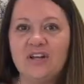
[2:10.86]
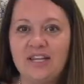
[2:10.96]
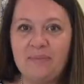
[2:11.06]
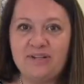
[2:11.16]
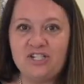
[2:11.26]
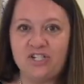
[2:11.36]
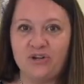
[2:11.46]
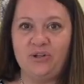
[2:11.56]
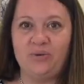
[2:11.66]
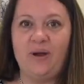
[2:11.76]
let me show
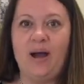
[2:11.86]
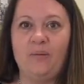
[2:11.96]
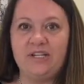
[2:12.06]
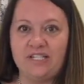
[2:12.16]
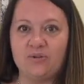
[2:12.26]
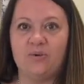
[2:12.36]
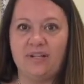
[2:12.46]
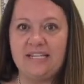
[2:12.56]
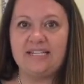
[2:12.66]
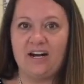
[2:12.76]
you how we store
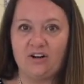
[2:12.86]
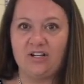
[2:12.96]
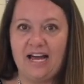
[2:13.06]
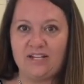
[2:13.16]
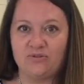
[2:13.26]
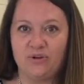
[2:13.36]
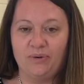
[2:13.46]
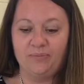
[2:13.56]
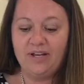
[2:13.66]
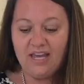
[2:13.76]
these in our classroom.